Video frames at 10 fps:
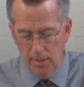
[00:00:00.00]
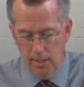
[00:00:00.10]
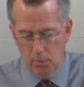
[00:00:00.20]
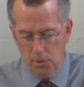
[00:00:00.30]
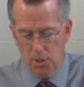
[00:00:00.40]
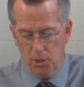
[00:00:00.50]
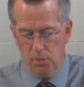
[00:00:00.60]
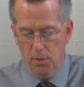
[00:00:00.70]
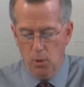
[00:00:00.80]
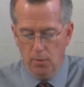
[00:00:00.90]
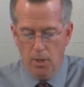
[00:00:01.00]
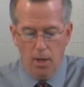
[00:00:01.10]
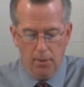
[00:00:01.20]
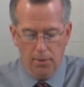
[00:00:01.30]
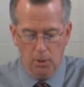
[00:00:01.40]
It was this view of
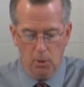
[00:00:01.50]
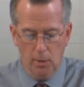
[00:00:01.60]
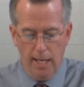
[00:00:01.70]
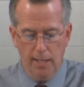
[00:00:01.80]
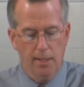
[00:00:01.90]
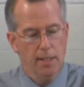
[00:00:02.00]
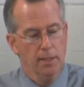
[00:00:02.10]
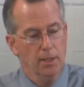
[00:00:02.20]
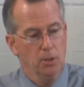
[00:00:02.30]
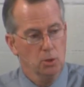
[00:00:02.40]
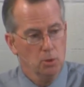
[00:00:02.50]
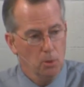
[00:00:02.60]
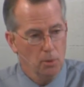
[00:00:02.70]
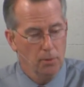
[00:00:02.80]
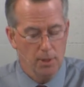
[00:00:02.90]
God that created and
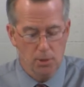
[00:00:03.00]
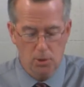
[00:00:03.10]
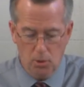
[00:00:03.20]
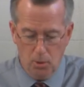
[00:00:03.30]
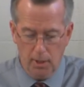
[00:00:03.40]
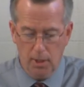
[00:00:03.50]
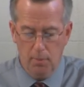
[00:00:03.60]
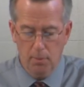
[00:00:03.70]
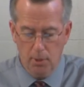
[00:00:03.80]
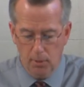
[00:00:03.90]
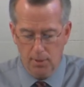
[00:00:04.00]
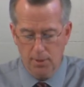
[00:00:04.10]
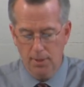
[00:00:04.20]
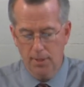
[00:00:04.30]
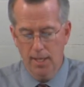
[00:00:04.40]
controlled the historic
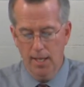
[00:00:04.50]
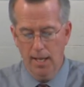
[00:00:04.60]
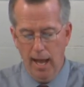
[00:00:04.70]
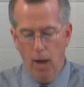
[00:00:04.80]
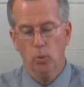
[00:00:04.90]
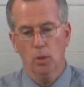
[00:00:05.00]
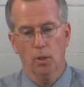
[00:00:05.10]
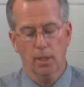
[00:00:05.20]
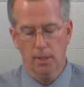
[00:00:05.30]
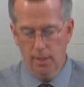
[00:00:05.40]
Puritan outlook.